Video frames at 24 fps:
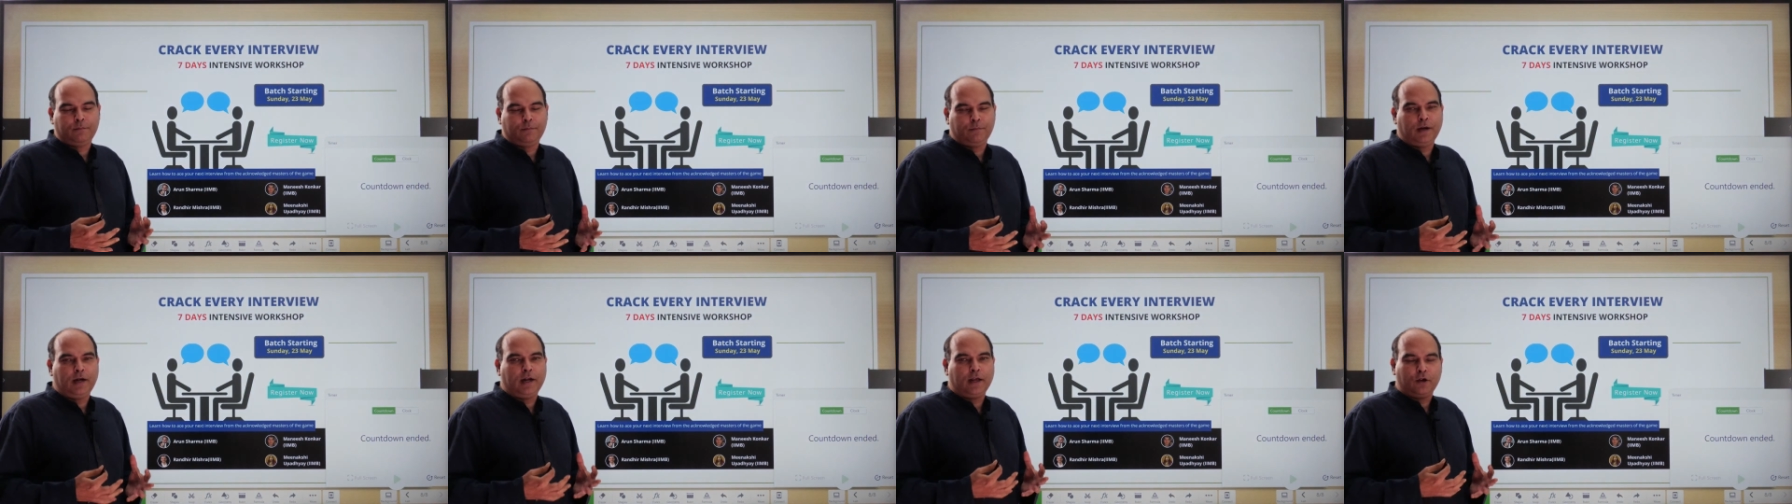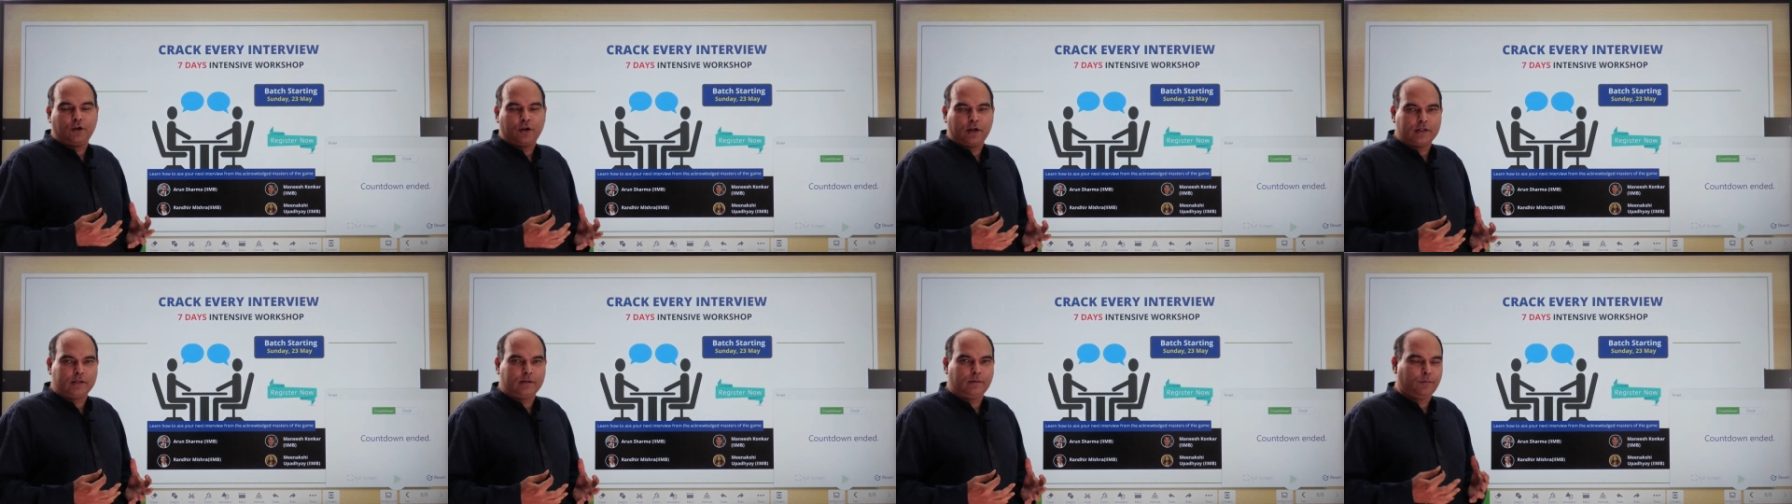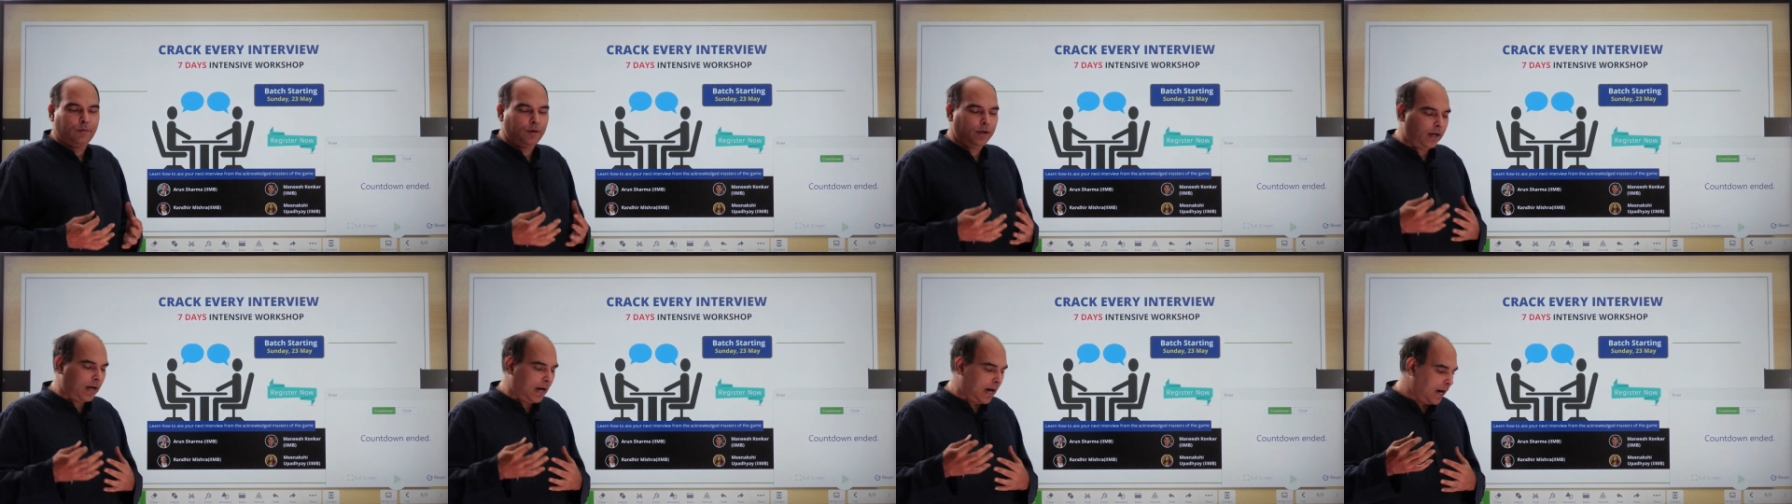building a
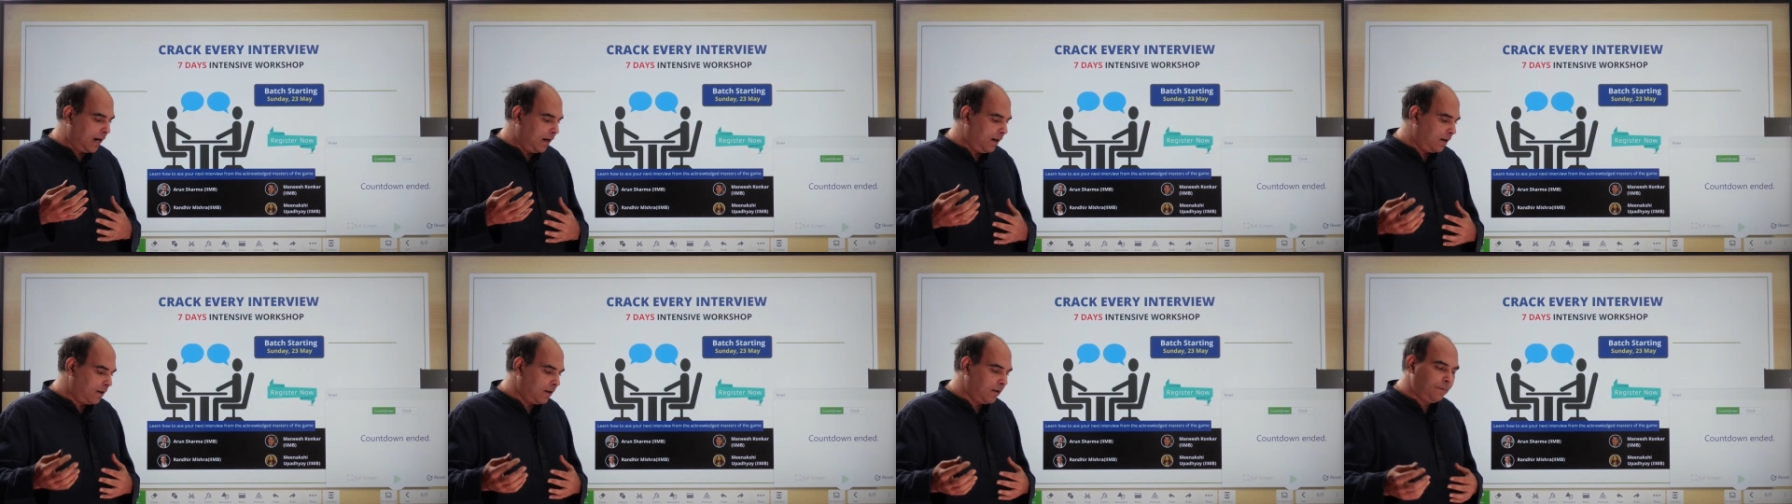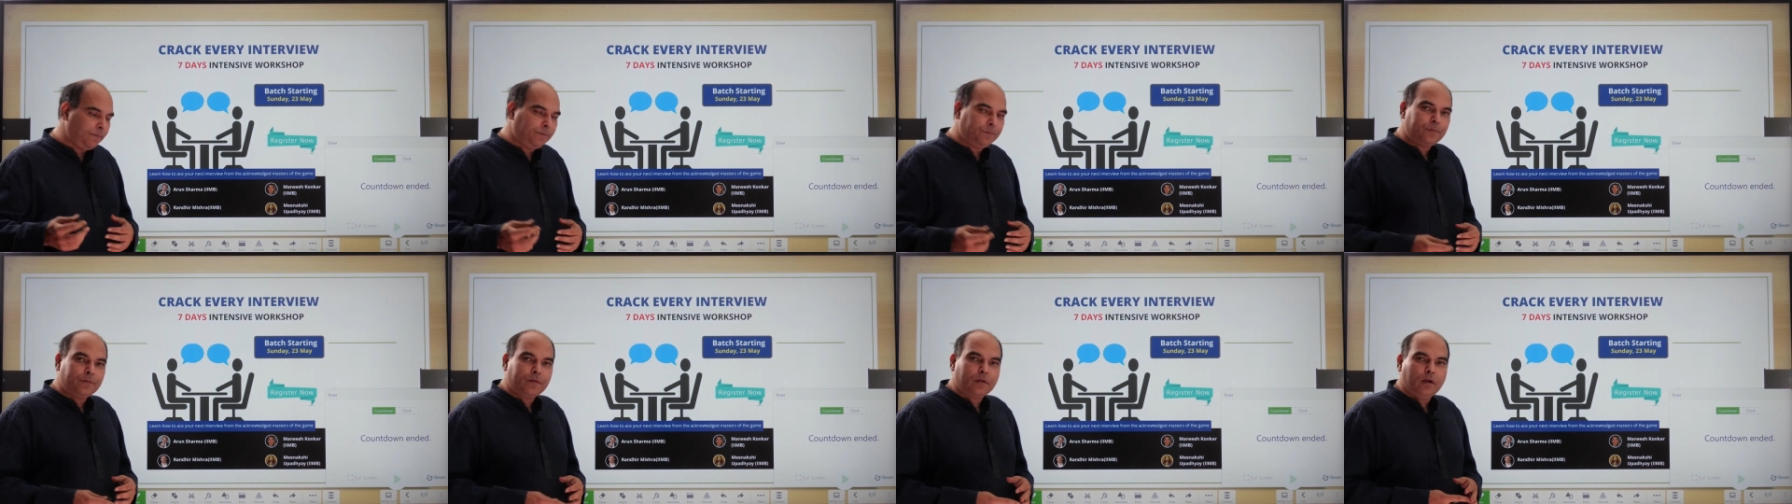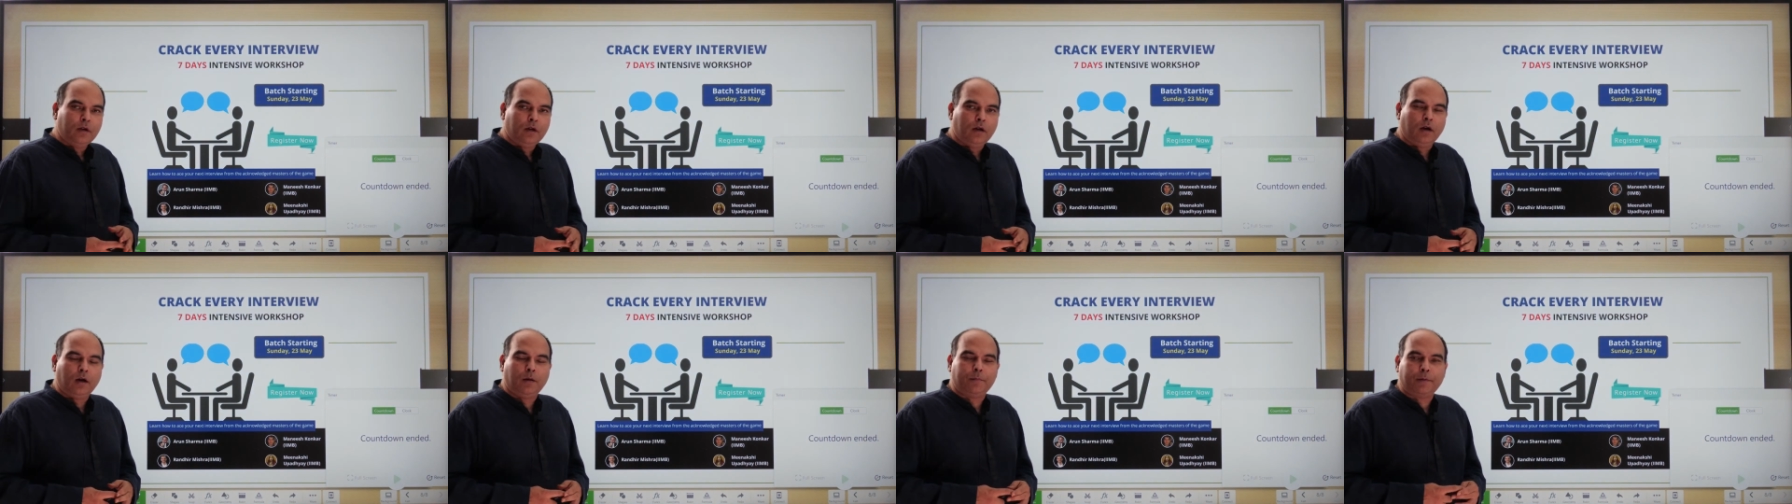resume and
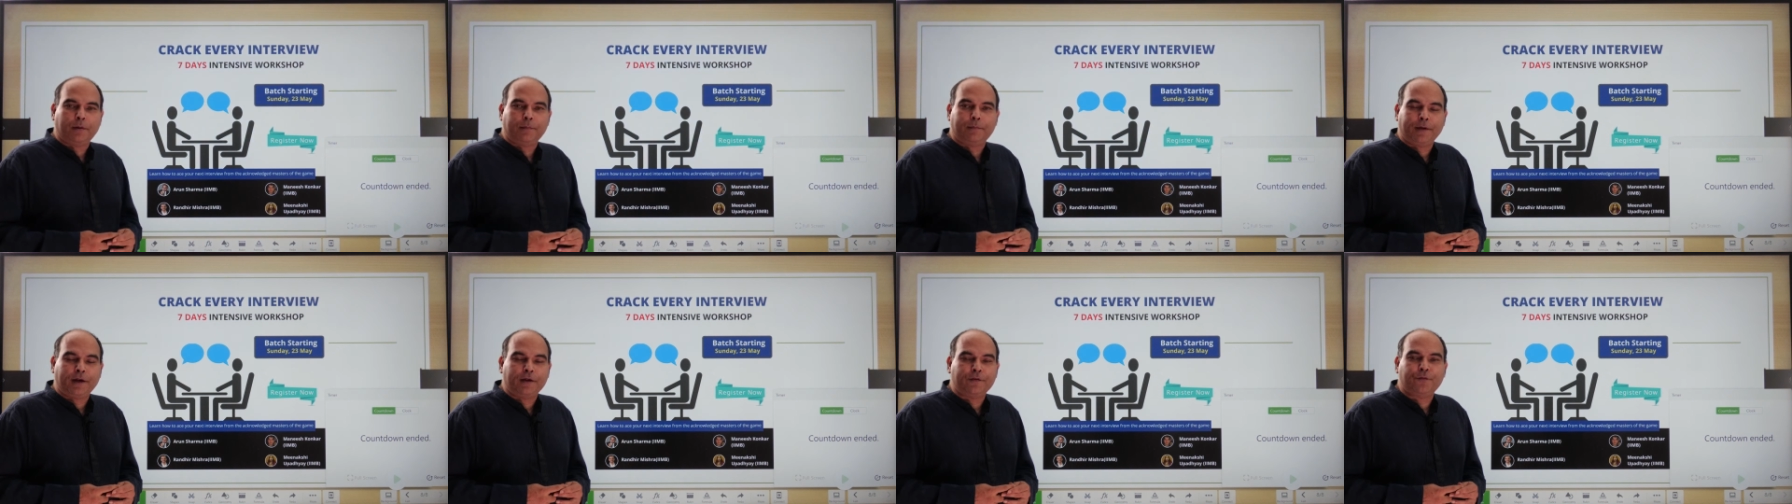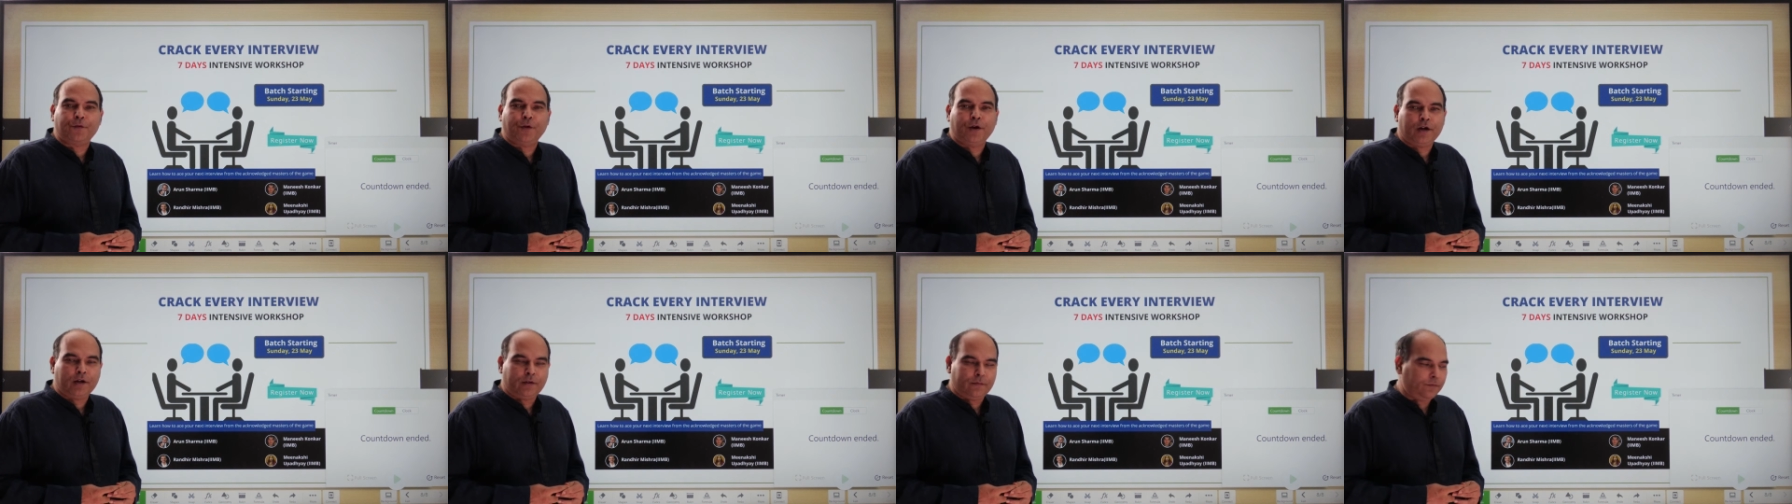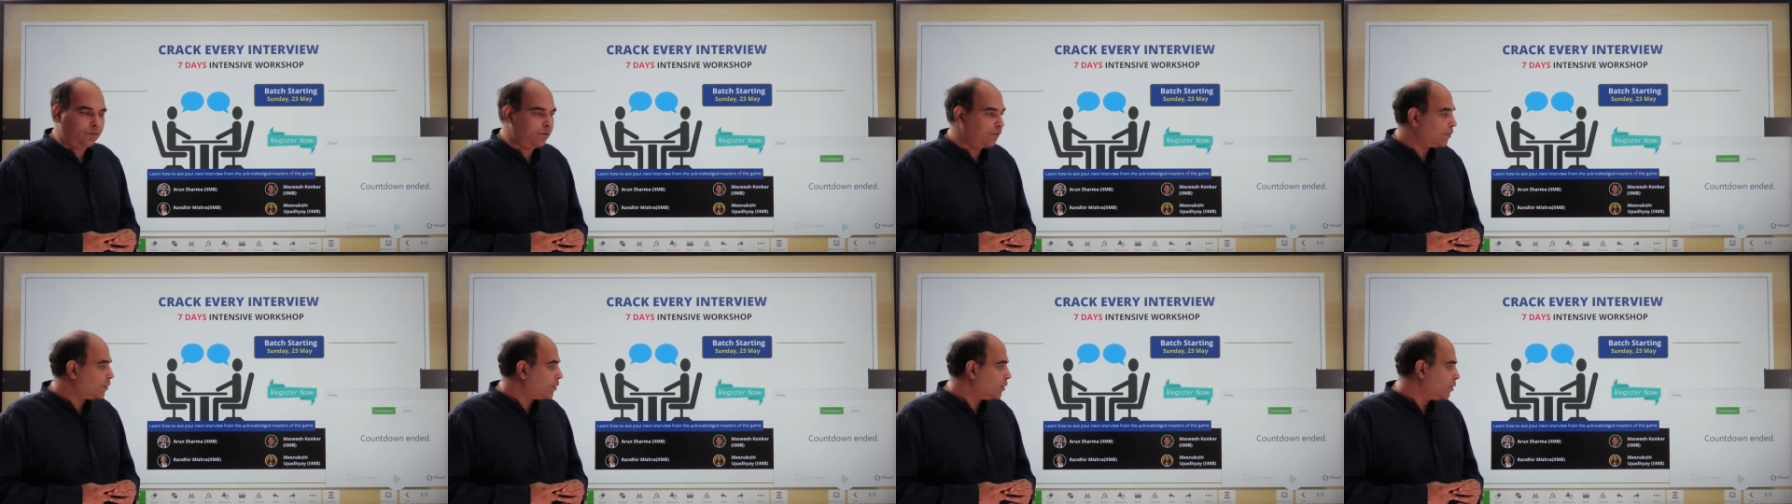uh, preparing for
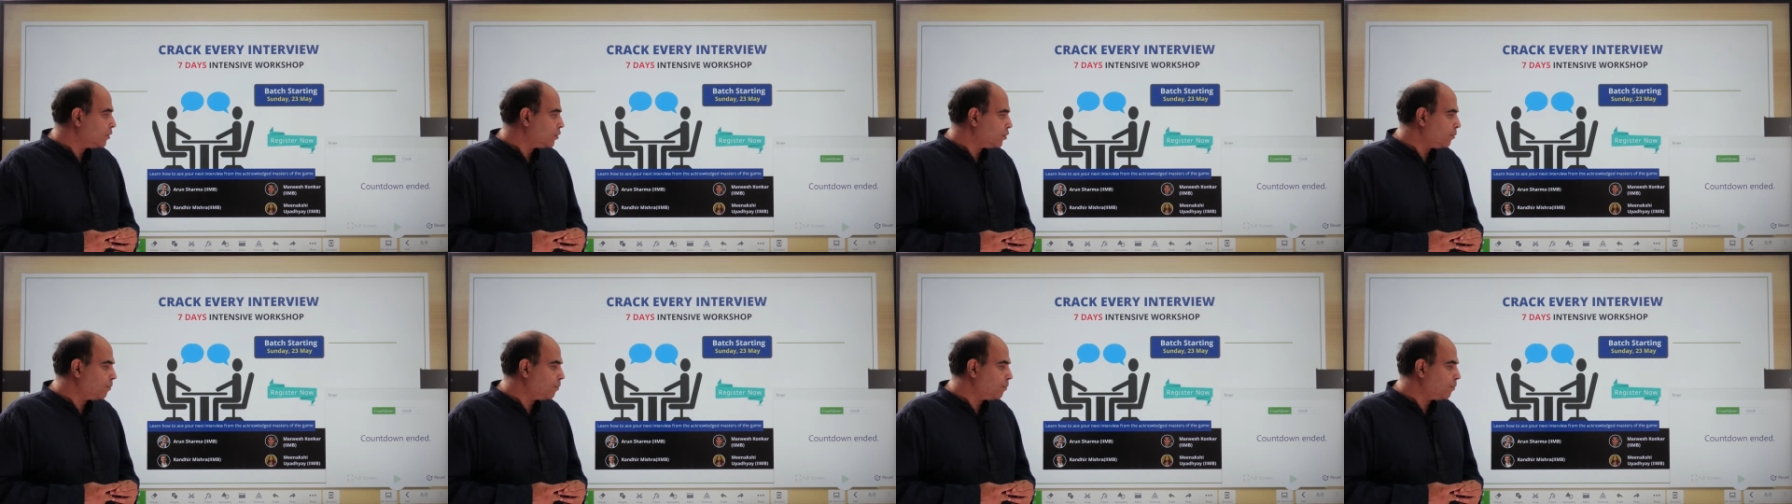interviews.